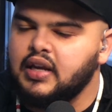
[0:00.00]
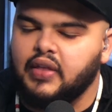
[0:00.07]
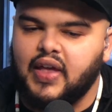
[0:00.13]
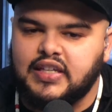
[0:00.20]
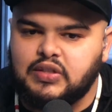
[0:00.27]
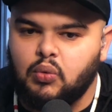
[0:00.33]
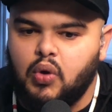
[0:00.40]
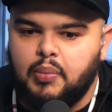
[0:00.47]
Now
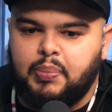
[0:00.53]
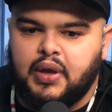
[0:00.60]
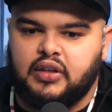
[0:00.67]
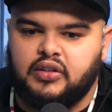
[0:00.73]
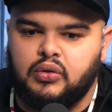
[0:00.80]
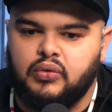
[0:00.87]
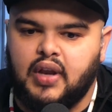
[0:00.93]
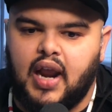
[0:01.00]
that's the one
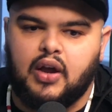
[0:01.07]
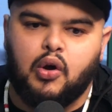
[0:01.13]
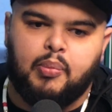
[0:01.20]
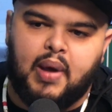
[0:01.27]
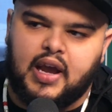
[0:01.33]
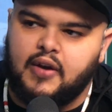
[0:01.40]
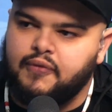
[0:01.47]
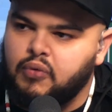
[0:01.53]
pick too that I
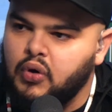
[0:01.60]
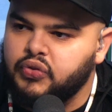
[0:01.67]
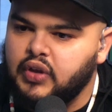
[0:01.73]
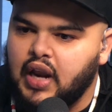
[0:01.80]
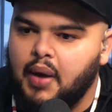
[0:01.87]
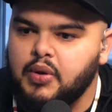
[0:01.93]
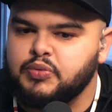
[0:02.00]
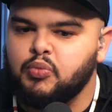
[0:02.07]
go back and
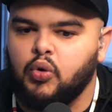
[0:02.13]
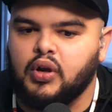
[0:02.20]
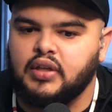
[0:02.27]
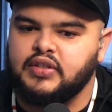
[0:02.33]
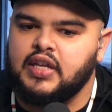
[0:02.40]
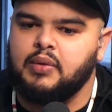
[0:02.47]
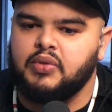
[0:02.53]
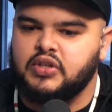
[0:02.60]
forth on. I was more
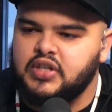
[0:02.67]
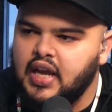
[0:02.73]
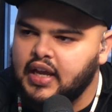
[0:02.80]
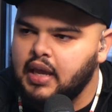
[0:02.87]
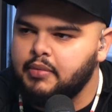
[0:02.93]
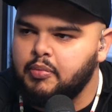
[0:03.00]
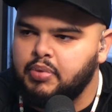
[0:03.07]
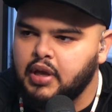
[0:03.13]
content with the
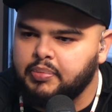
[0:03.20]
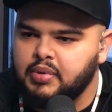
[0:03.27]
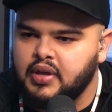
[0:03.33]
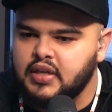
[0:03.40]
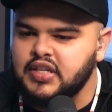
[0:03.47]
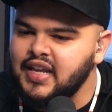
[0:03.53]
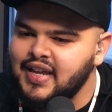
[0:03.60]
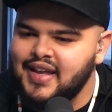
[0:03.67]
Jack Campbell pick
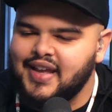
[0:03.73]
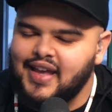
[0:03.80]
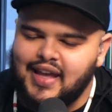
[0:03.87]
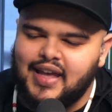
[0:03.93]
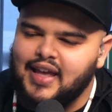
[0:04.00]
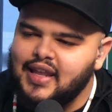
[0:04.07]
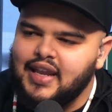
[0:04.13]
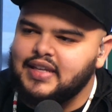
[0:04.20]
because
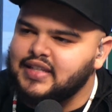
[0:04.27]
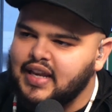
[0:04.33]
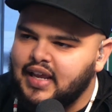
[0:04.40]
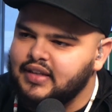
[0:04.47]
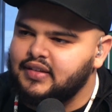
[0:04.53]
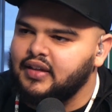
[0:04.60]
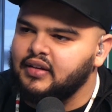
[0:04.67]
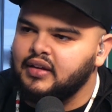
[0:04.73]
it is at
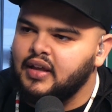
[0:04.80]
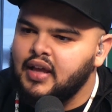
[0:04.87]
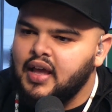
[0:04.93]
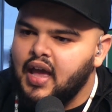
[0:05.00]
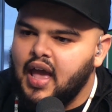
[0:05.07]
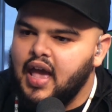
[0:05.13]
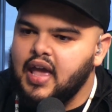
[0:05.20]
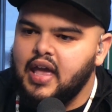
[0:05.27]
18
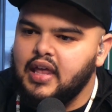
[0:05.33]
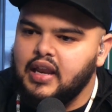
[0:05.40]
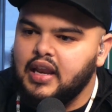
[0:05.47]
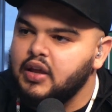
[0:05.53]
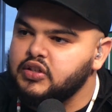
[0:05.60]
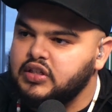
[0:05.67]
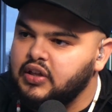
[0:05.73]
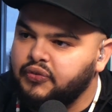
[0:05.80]
and
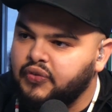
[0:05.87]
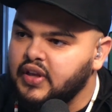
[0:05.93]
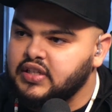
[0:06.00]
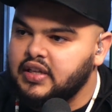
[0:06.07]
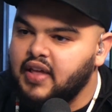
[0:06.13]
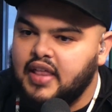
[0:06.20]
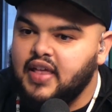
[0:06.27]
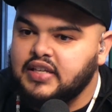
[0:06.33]
it is
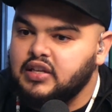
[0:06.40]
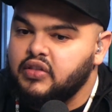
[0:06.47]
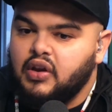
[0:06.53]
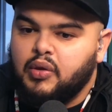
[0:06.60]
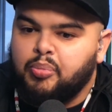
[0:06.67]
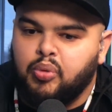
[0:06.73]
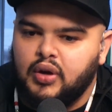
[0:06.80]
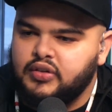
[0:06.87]
defense. And that's
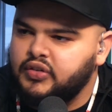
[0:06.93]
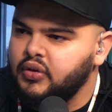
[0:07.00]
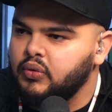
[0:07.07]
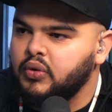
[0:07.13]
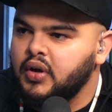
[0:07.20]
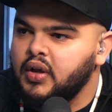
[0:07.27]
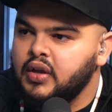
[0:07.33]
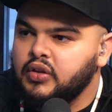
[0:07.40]
another point too.